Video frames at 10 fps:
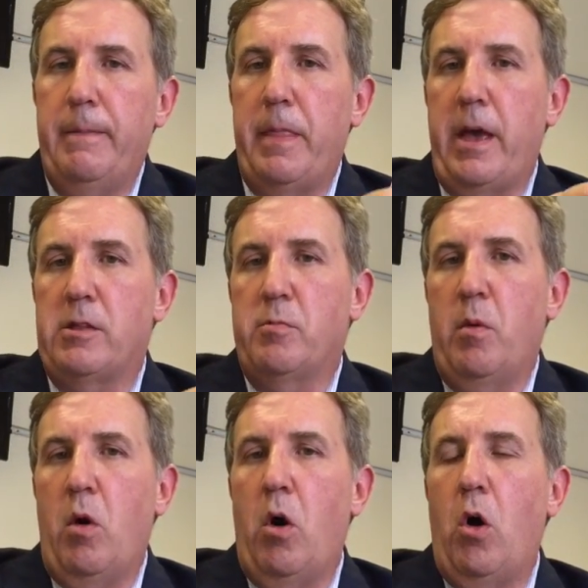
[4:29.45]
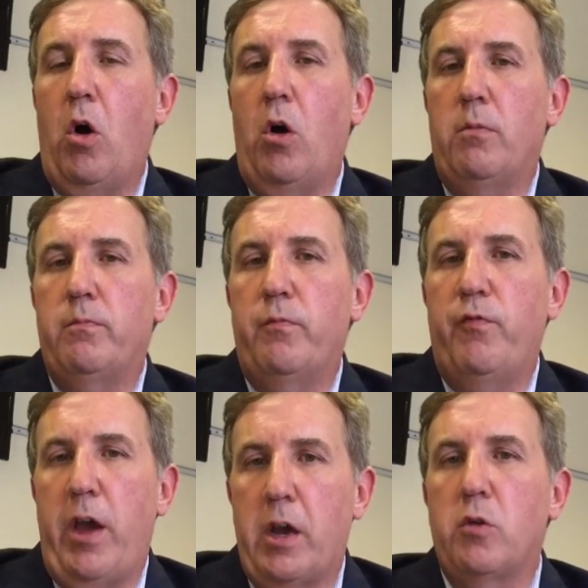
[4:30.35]
There's more
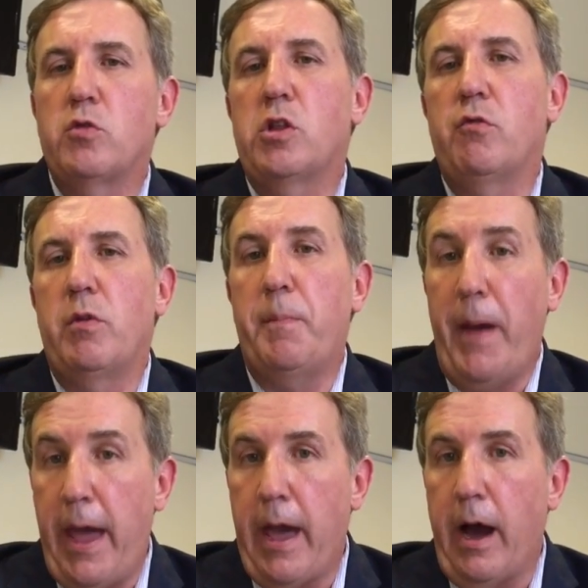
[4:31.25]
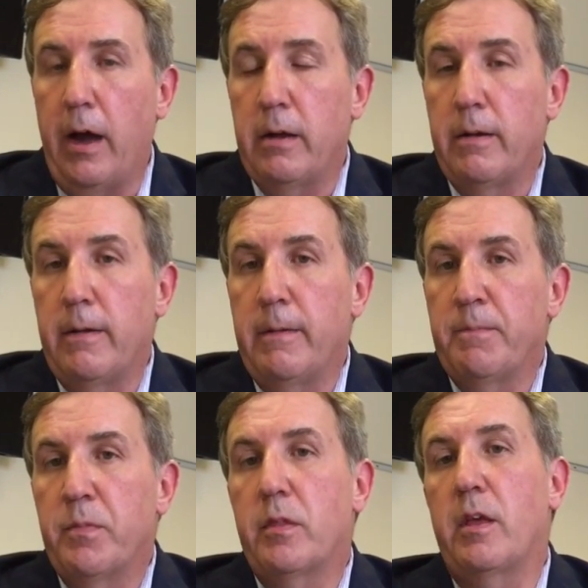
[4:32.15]
vehicles to repair
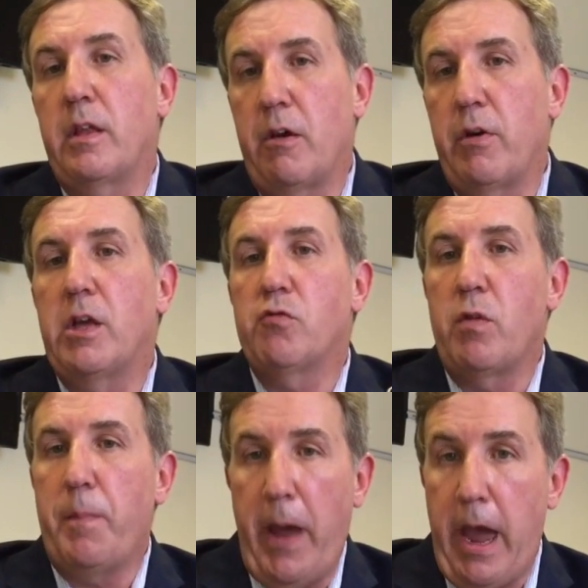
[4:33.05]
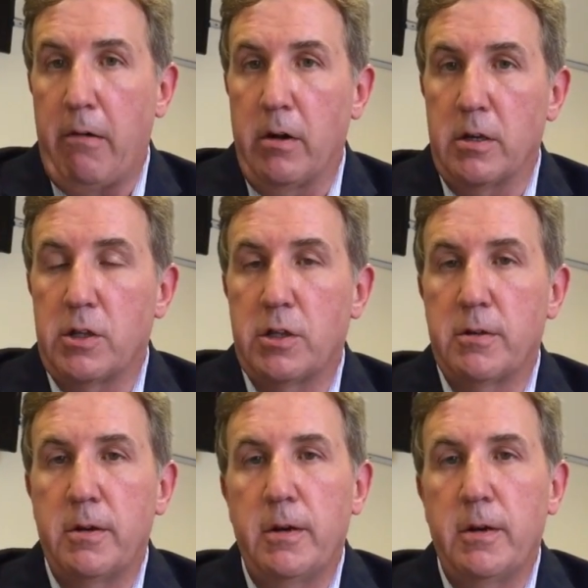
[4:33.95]
than there is repairers.